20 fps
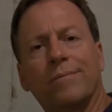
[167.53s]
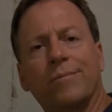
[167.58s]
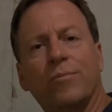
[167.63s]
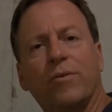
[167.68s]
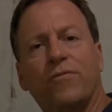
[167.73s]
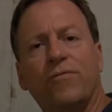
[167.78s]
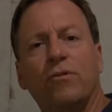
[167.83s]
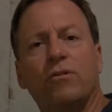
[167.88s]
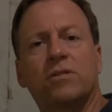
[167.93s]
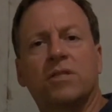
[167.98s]

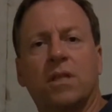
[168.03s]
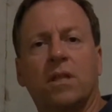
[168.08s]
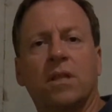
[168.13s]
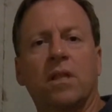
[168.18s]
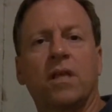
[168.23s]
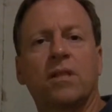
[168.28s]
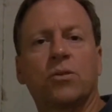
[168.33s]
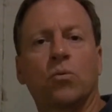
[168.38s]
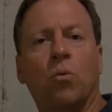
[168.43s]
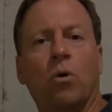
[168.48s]
refusing
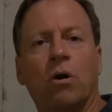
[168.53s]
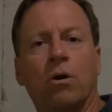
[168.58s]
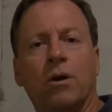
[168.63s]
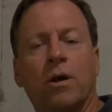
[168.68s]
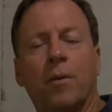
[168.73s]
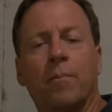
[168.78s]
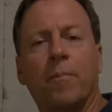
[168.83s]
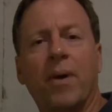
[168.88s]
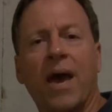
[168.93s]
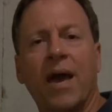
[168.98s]
to let the water
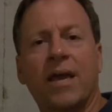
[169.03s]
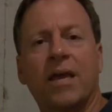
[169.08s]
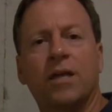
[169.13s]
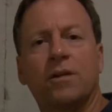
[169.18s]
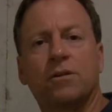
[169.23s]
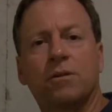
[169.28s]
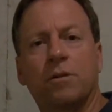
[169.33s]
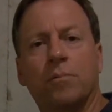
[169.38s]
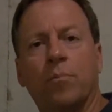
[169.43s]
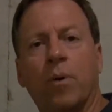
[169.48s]
come back
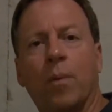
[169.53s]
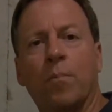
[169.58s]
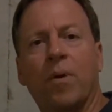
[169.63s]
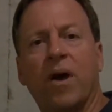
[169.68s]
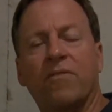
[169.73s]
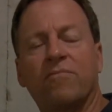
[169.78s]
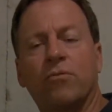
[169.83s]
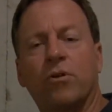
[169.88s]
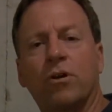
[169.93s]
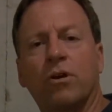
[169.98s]
into the pump
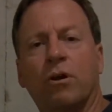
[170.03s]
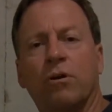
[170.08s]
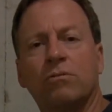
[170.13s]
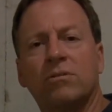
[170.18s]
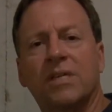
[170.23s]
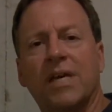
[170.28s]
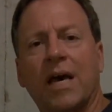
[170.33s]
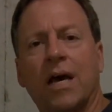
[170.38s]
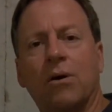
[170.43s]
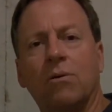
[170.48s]
after it
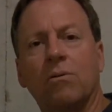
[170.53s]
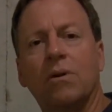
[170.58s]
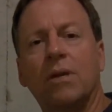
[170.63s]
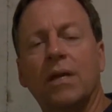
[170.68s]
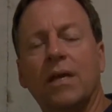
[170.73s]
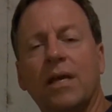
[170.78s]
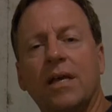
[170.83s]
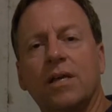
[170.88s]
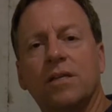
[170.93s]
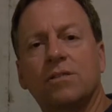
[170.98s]
goes out.
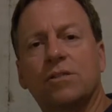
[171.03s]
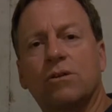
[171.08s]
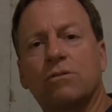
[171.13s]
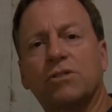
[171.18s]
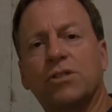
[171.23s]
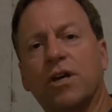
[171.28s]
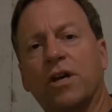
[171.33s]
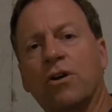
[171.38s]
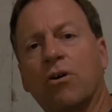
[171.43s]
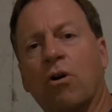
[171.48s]
So
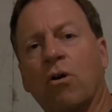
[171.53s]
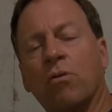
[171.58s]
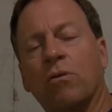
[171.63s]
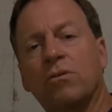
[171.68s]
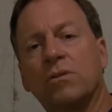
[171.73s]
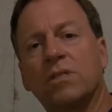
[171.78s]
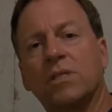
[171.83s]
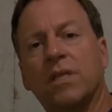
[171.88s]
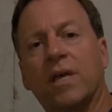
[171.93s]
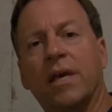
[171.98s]
check all
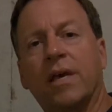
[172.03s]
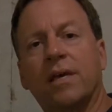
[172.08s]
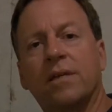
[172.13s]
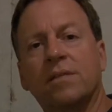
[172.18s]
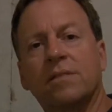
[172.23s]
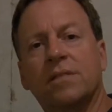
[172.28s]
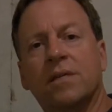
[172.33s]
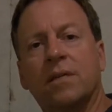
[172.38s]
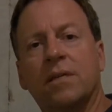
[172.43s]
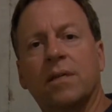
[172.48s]
those
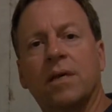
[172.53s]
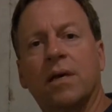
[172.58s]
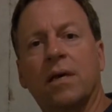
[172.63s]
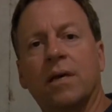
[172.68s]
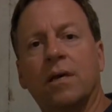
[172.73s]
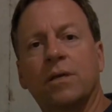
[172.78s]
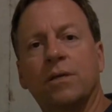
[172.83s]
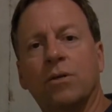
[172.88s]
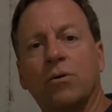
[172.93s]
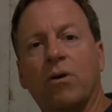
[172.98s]
things,
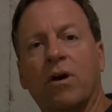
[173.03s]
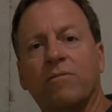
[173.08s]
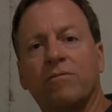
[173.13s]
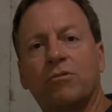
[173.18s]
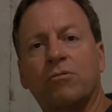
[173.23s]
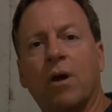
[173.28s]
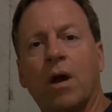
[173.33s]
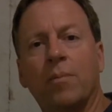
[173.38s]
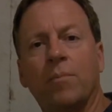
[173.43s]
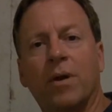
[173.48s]
and you'll have
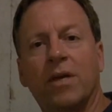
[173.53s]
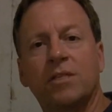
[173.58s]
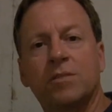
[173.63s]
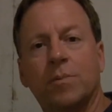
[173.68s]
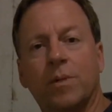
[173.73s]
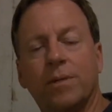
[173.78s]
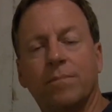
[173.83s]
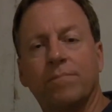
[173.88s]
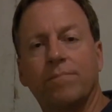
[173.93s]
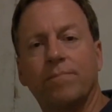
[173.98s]
a dry basement.